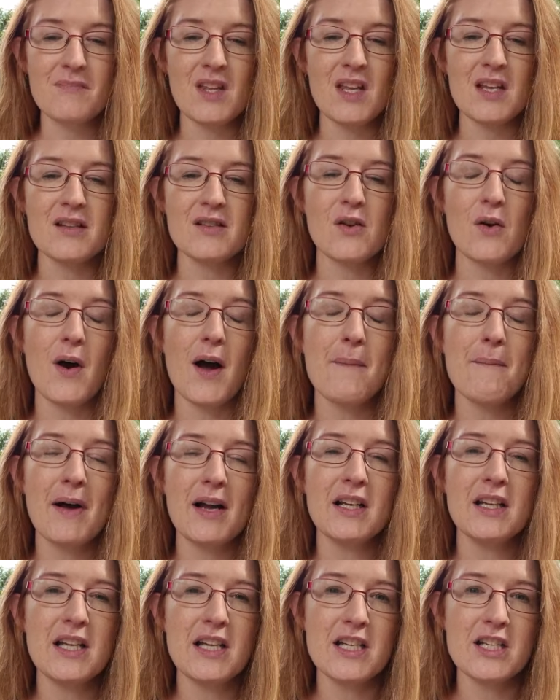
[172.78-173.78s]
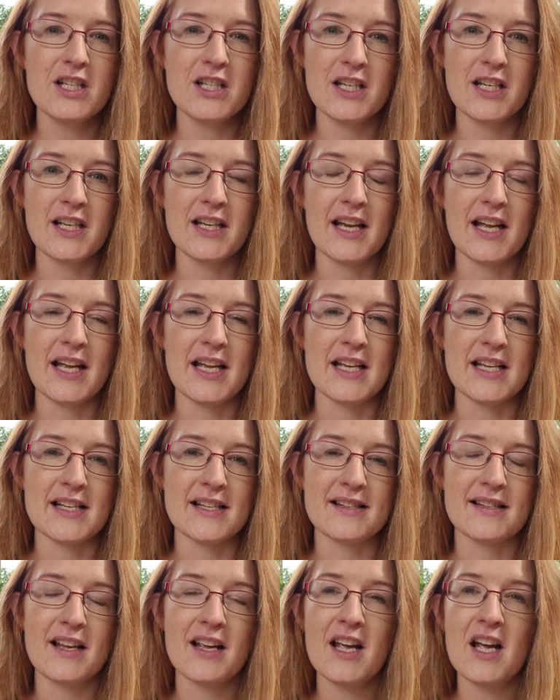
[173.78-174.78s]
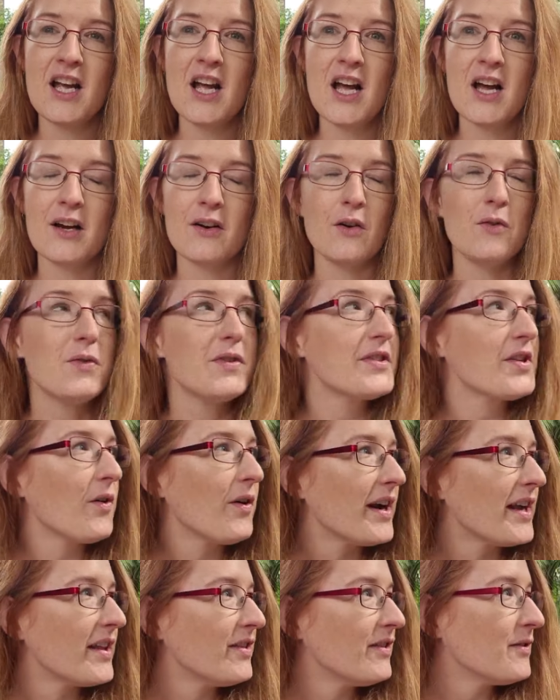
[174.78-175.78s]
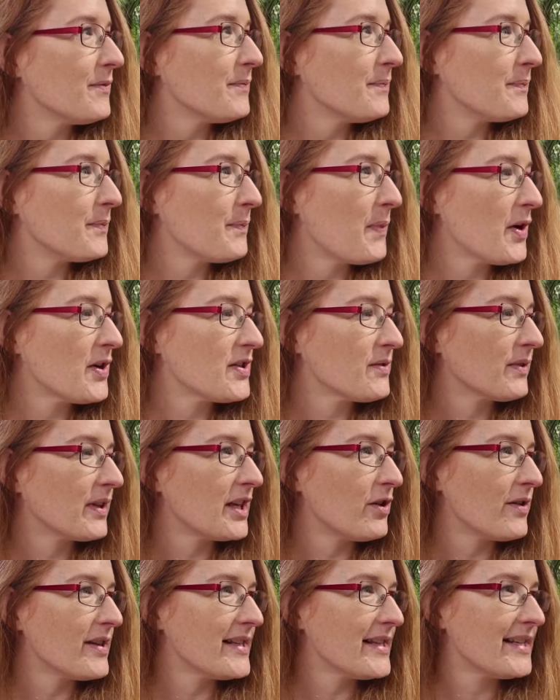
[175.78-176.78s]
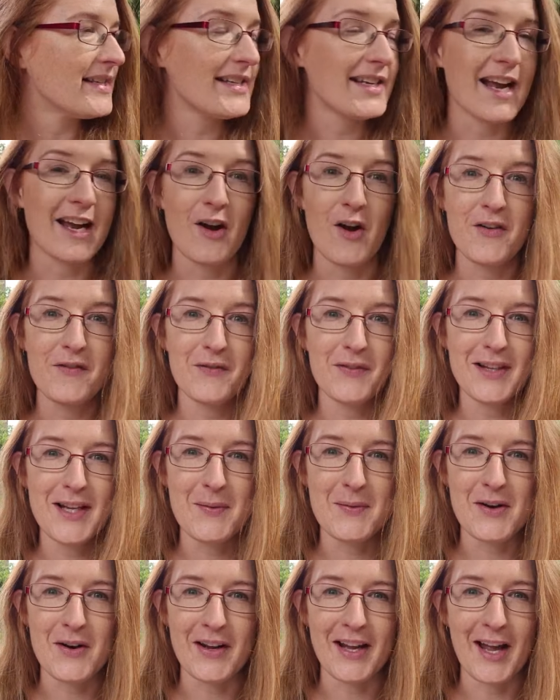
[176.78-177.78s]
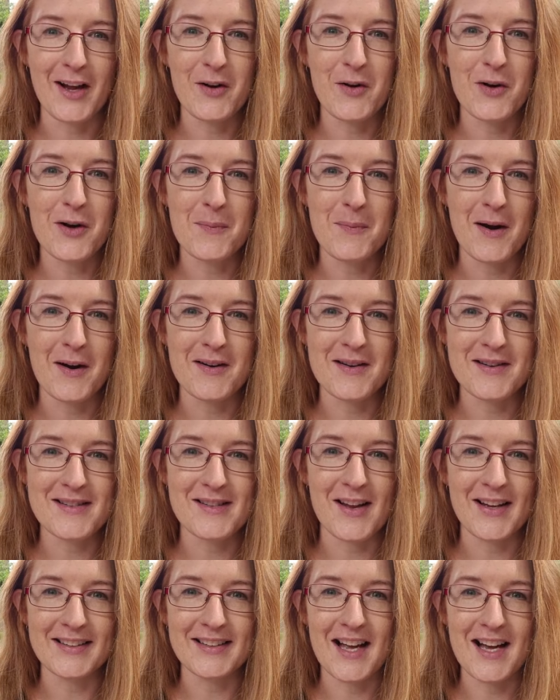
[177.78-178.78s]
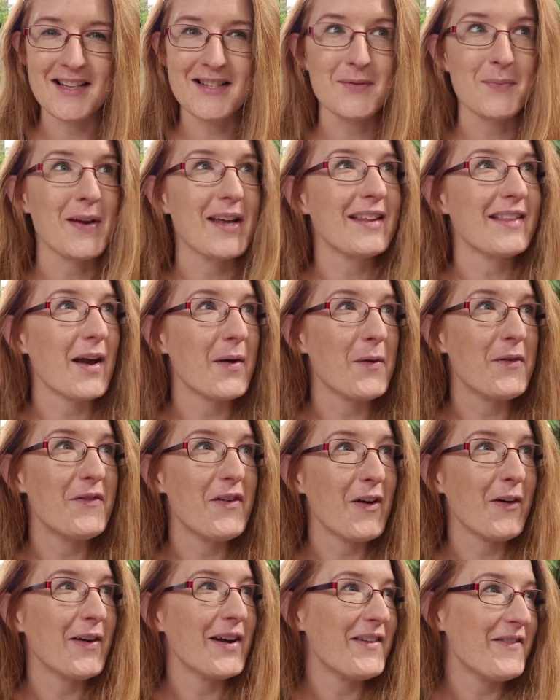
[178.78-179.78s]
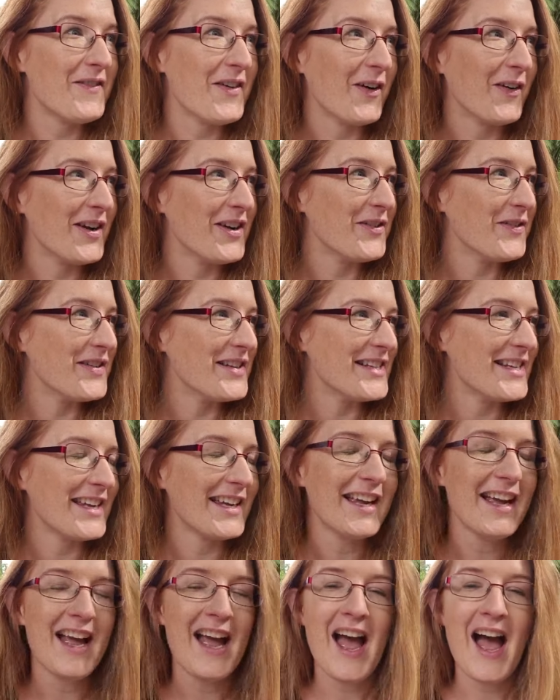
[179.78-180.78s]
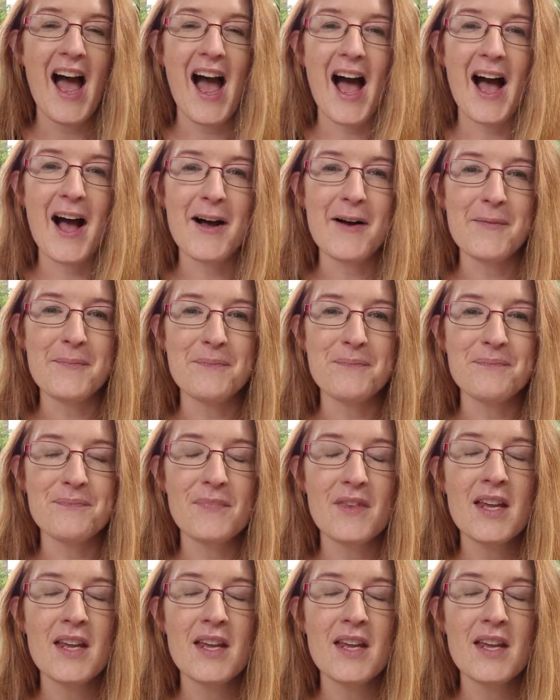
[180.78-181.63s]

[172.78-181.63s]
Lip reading: So a mud kitchen is, the birds are really noisy today. Hopefully we don't get kookaburras like last week. They were very, very noisy. So